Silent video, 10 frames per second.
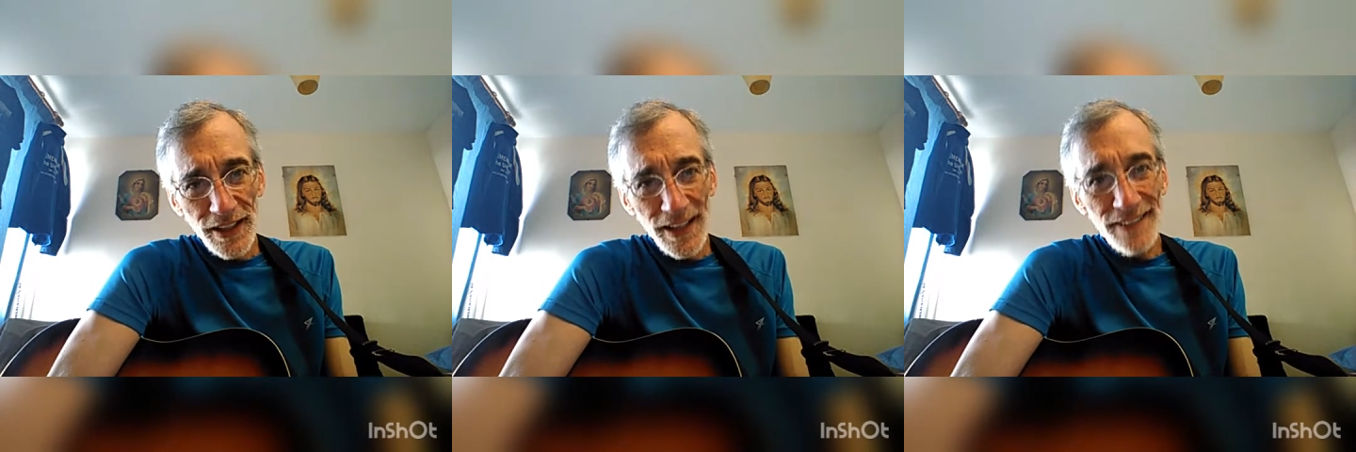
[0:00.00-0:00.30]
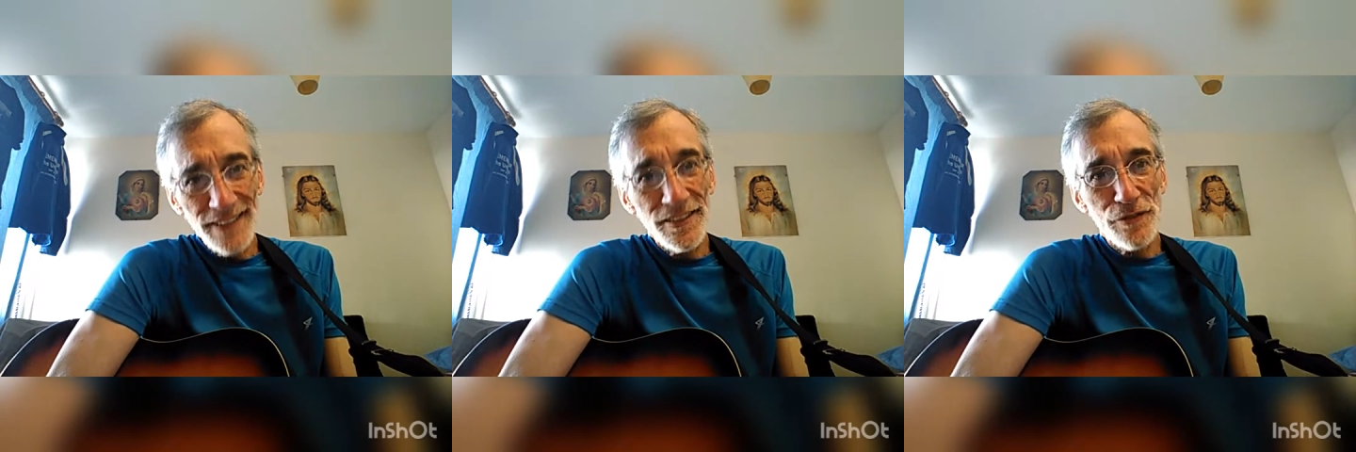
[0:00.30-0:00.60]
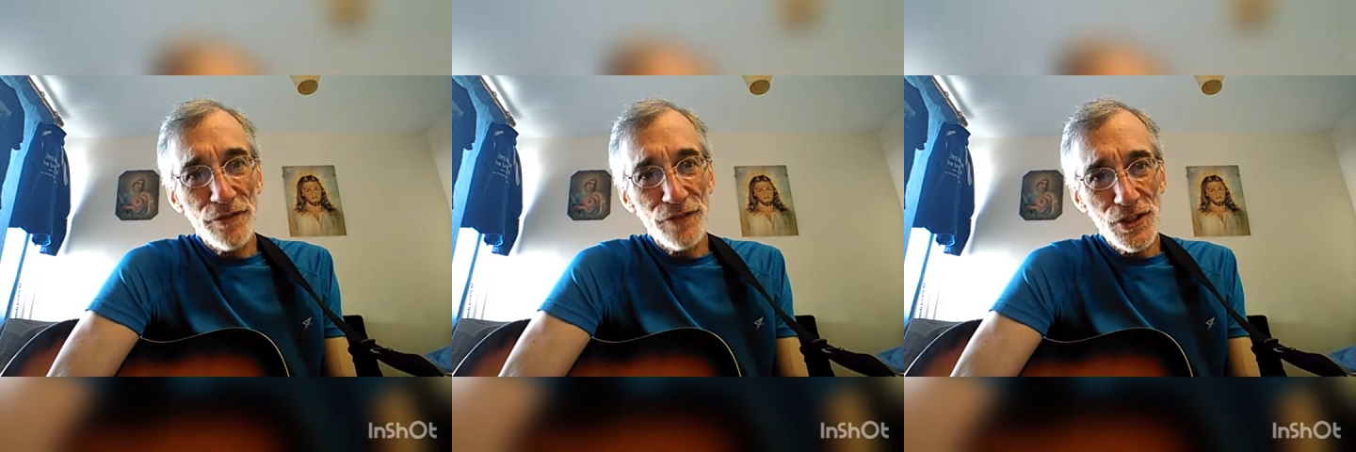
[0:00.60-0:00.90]
in
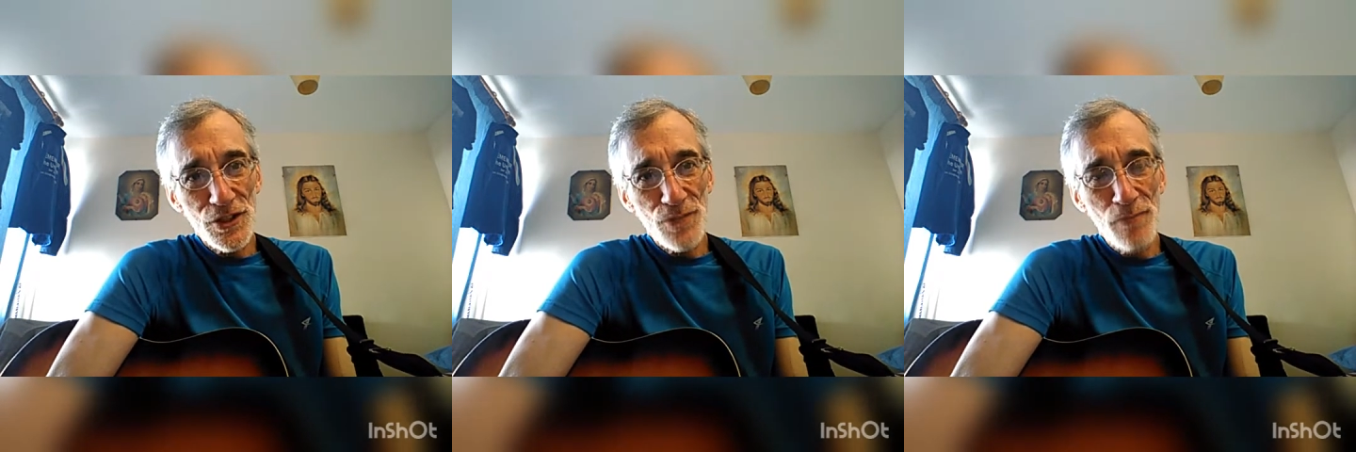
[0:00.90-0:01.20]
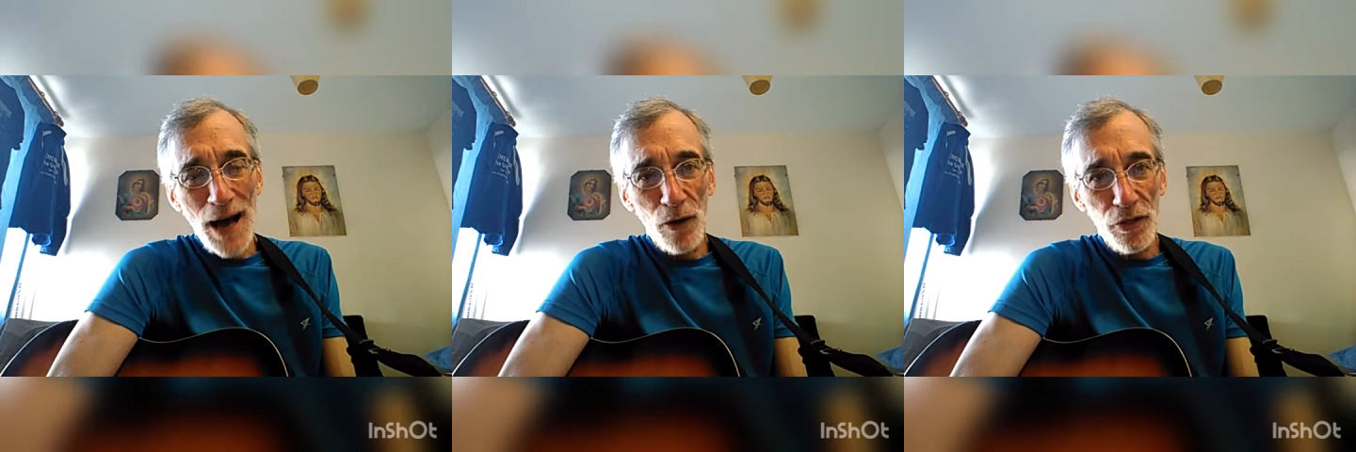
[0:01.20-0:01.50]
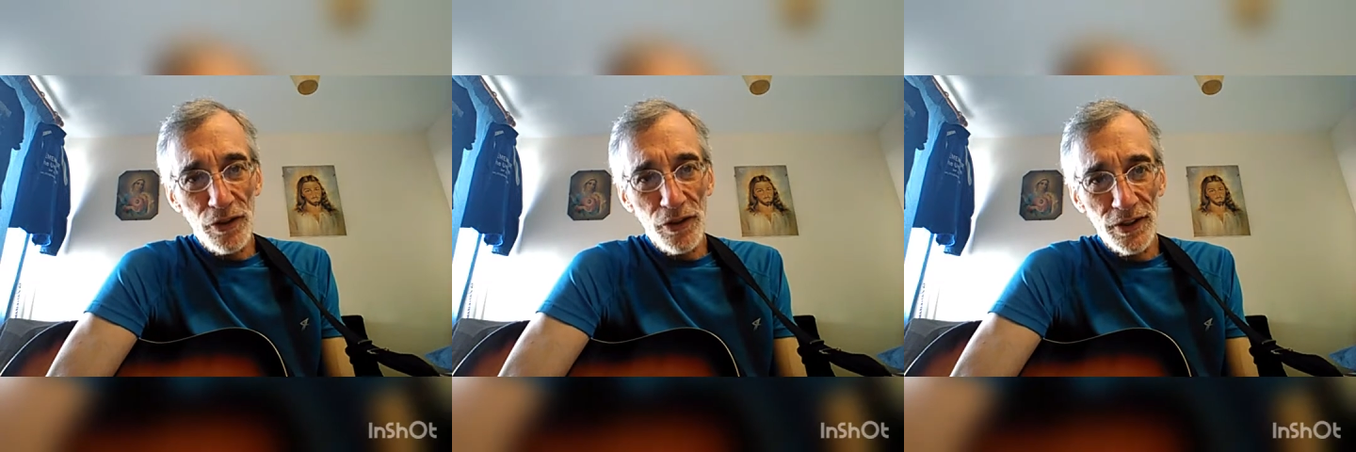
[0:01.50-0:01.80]
the fish's
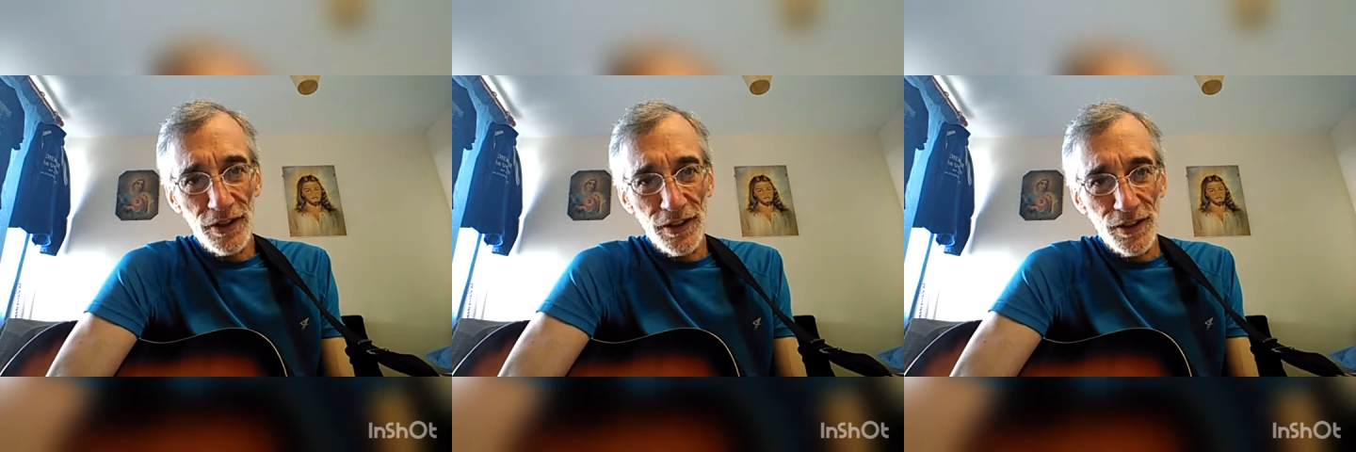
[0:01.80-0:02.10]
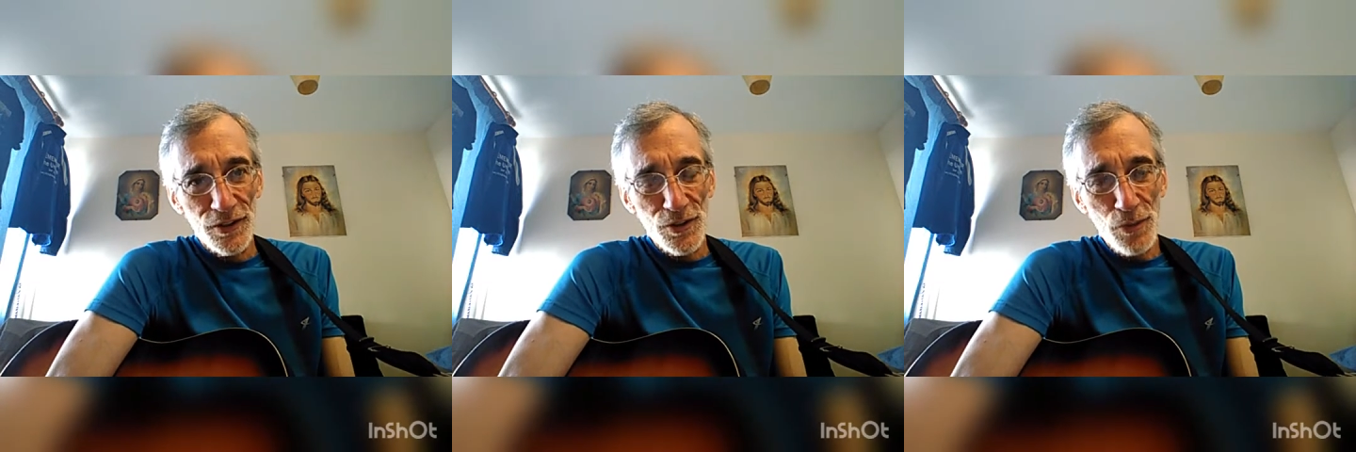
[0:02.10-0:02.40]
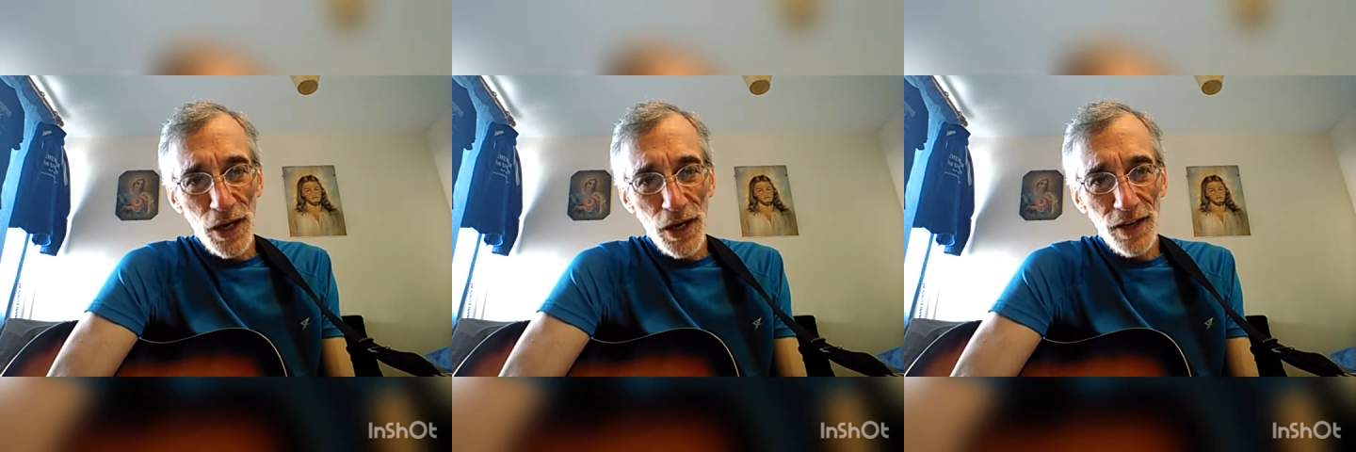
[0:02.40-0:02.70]
mouth to
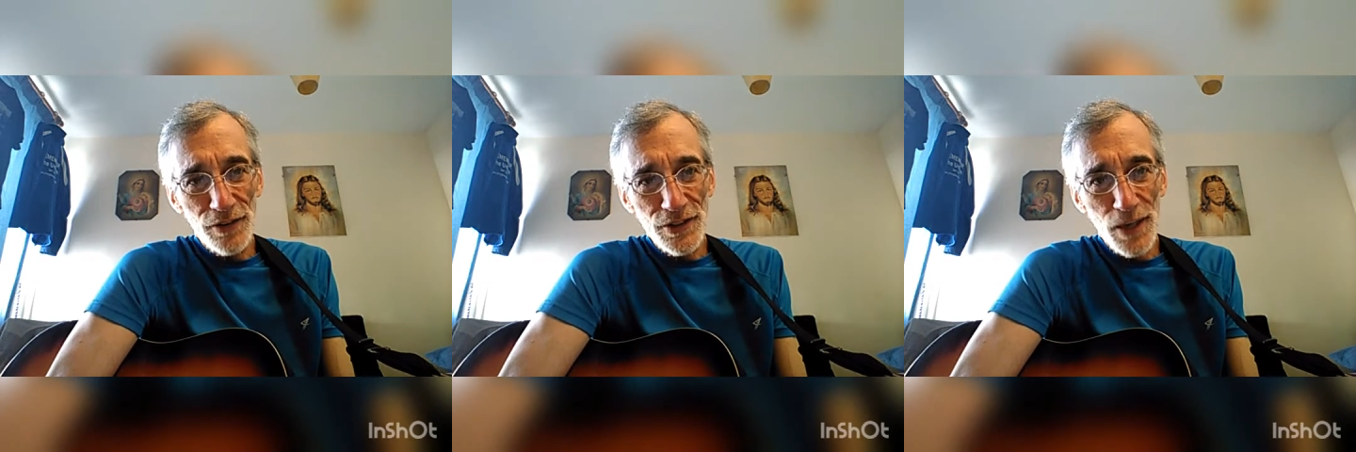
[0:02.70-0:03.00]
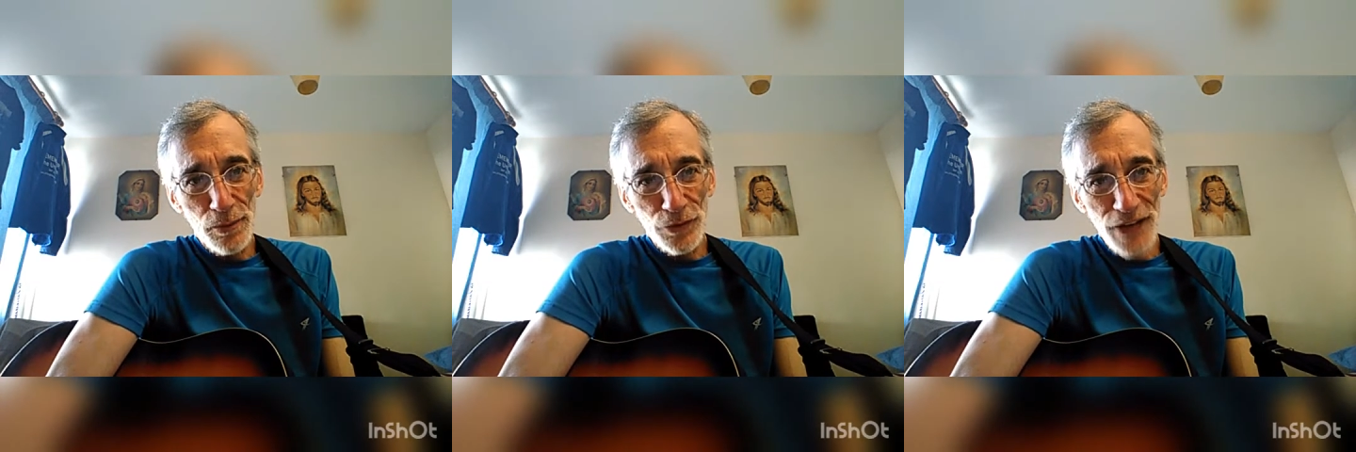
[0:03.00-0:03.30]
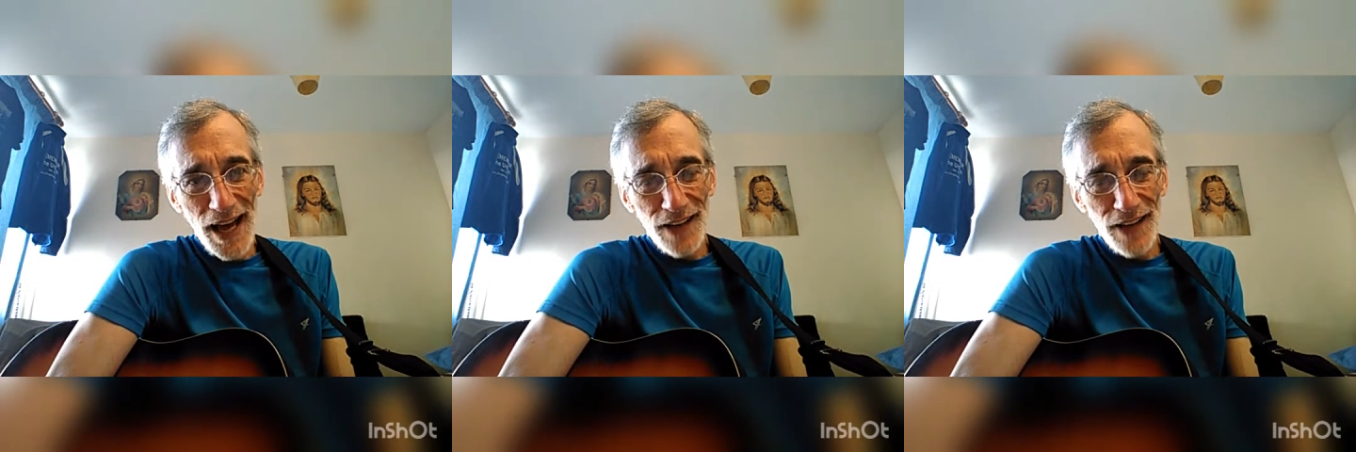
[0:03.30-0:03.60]
pay the temple
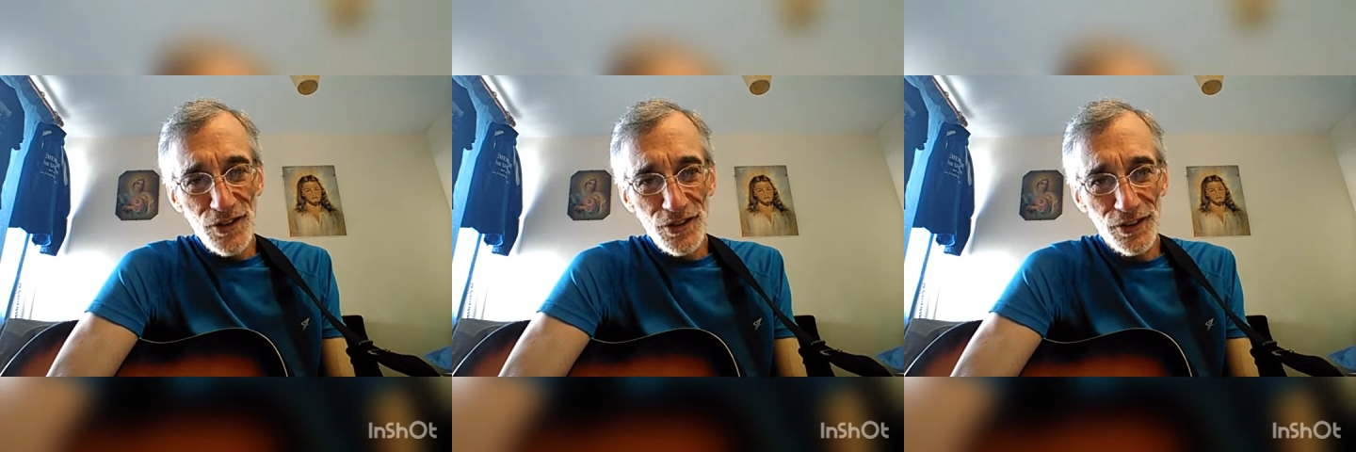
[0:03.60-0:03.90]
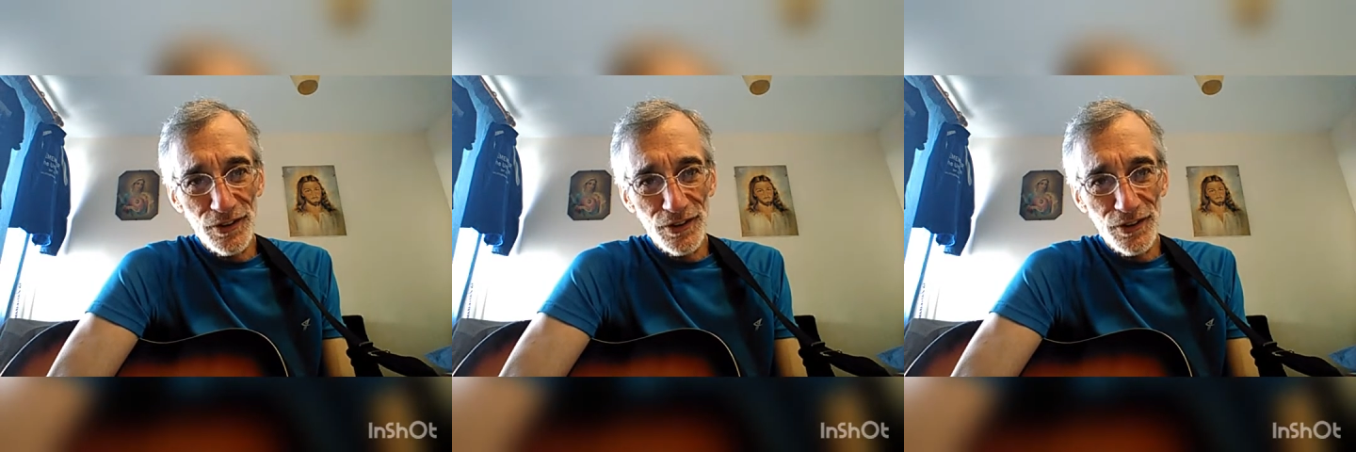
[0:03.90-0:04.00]
tax.